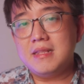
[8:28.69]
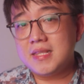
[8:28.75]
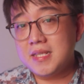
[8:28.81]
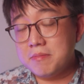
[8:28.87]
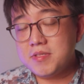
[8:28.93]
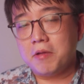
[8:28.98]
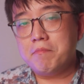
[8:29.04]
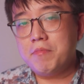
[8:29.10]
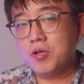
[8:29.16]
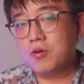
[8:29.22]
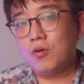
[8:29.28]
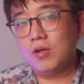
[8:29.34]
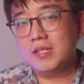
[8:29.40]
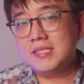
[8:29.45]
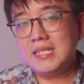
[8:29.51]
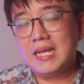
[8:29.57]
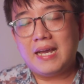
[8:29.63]
terms of build
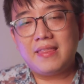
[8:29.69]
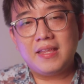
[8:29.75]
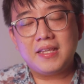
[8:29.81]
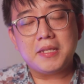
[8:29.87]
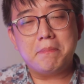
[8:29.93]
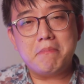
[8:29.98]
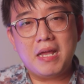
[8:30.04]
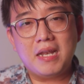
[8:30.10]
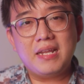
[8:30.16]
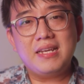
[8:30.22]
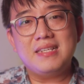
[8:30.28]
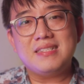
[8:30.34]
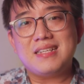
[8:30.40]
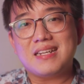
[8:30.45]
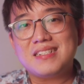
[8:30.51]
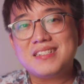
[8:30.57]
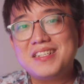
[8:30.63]
quality, I think the Mele
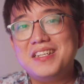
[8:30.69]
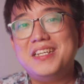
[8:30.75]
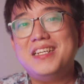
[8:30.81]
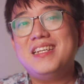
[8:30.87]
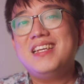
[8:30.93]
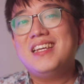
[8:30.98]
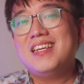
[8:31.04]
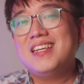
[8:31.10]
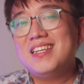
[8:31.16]
is actually